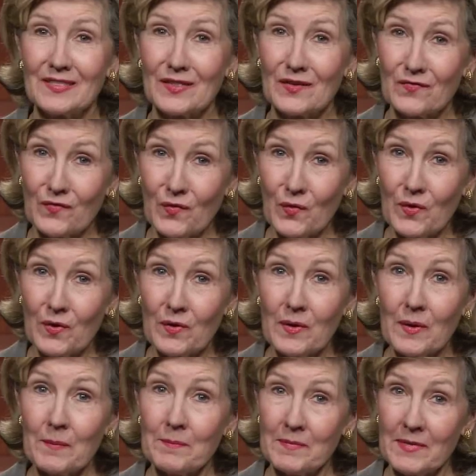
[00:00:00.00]
The
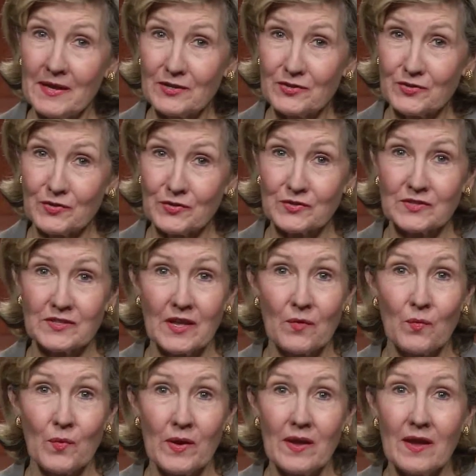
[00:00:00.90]
four measures
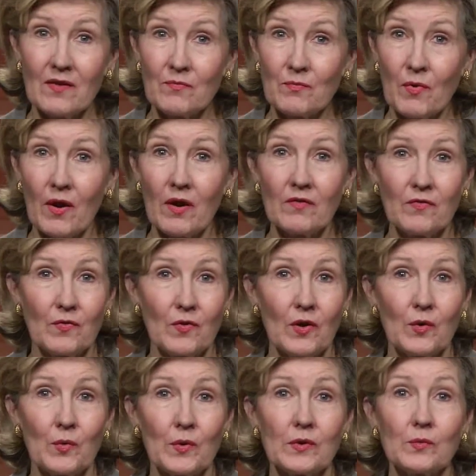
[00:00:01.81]
that we have brought
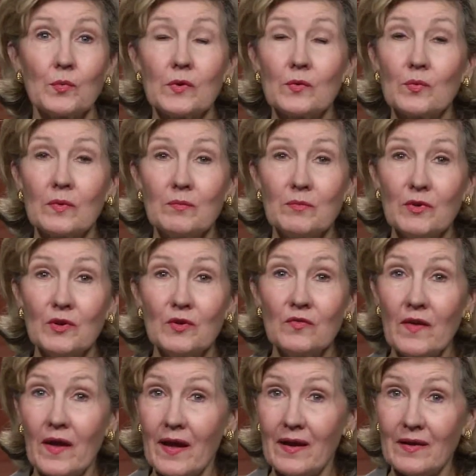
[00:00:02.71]
forward would
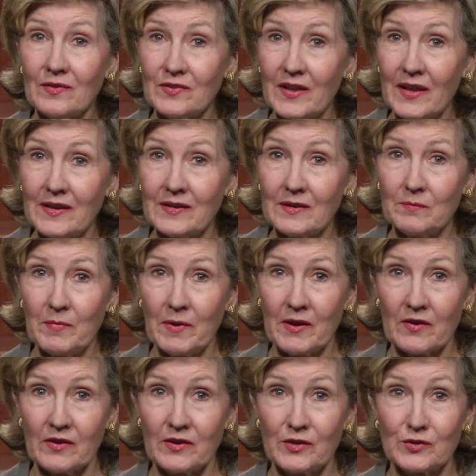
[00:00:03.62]
remove outdated
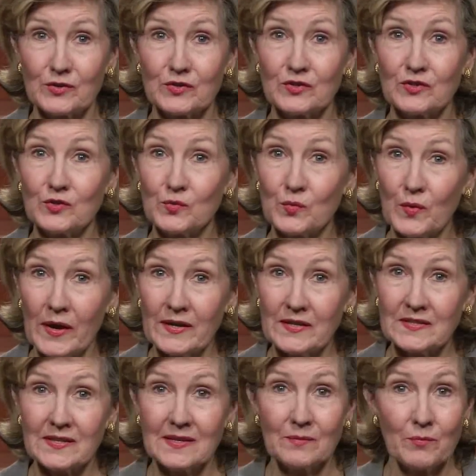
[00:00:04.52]
barriers to
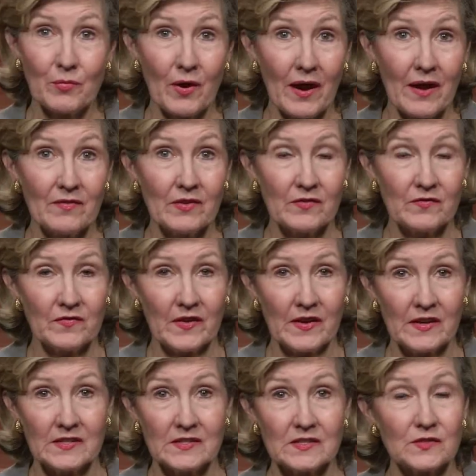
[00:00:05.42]
raising private
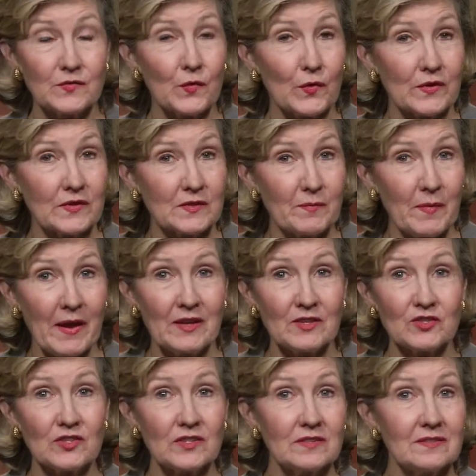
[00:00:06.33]
funds for
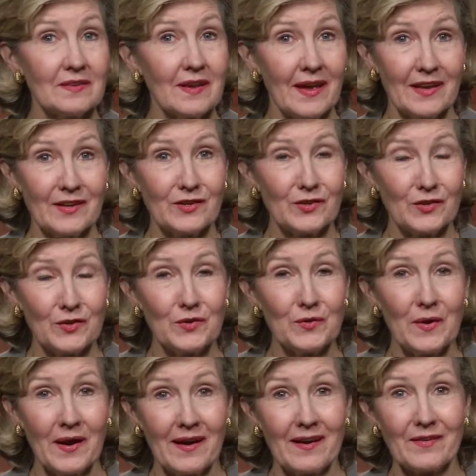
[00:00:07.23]
expansion and new
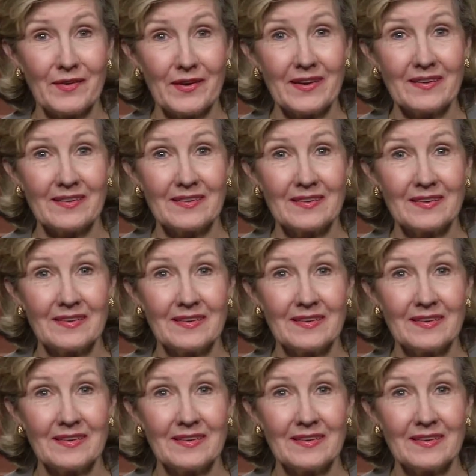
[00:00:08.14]
hiring.